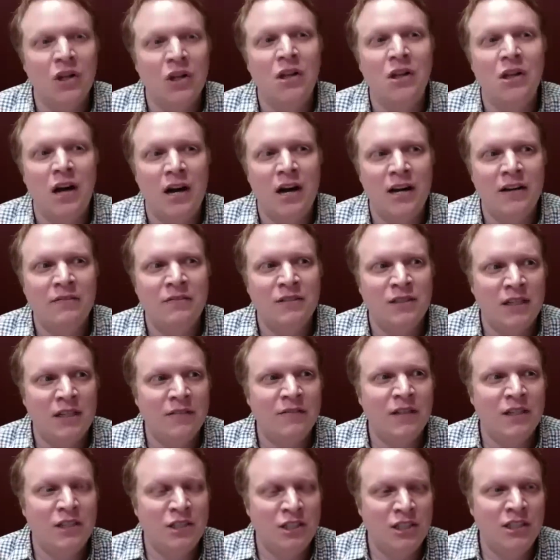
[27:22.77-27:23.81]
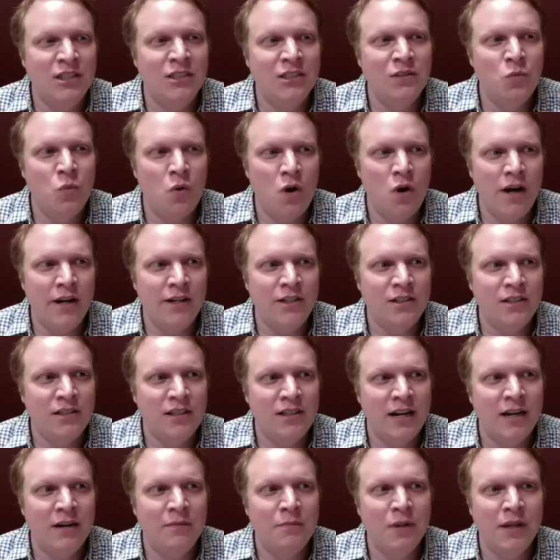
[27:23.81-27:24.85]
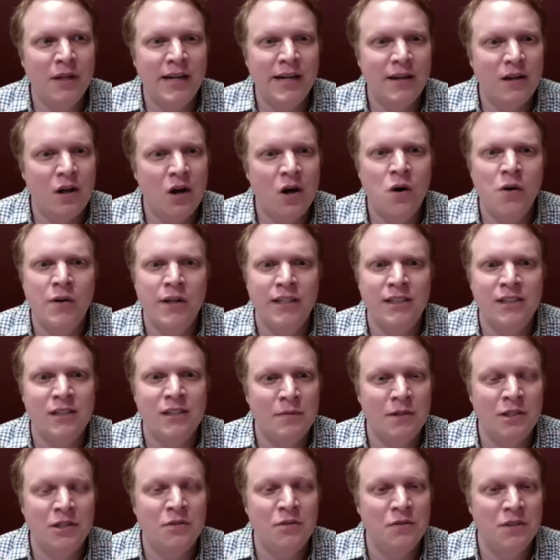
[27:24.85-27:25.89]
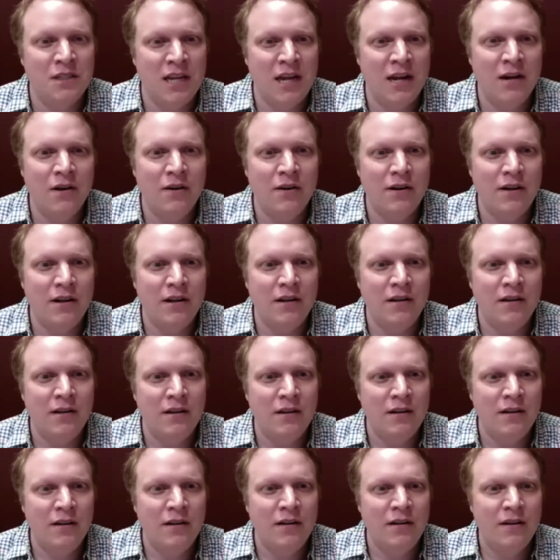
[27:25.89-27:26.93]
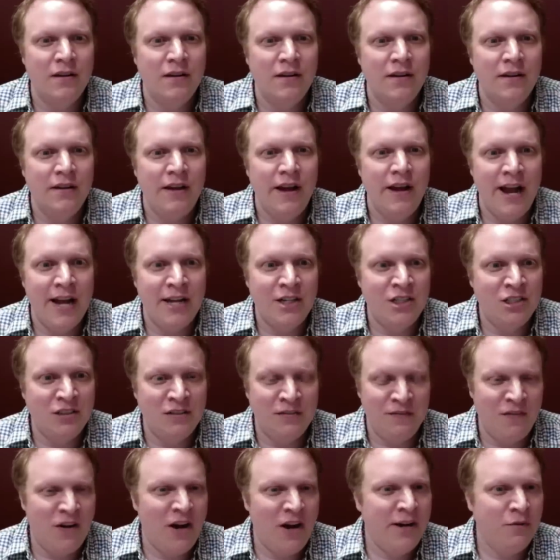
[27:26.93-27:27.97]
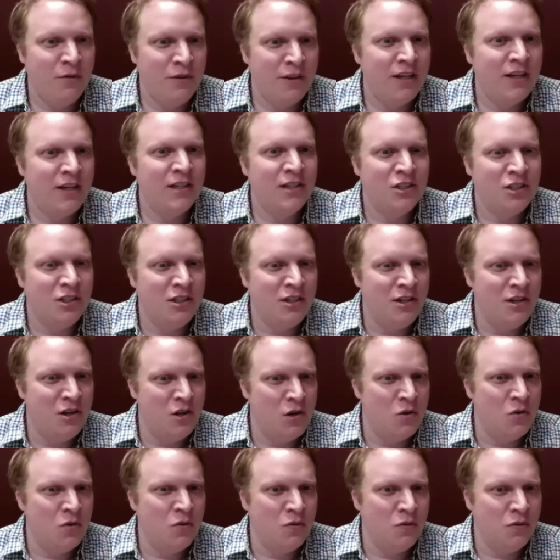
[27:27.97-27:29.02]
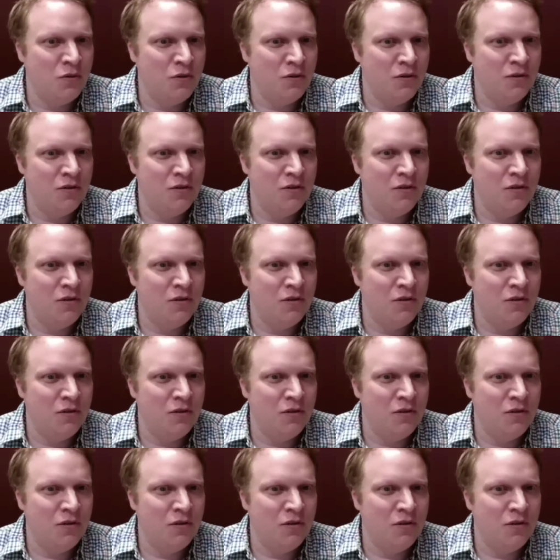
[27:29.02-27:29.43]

a lot of stuff that she's watched that I'm like, oh, that's gonna be too scary, and she's fine with it because she knows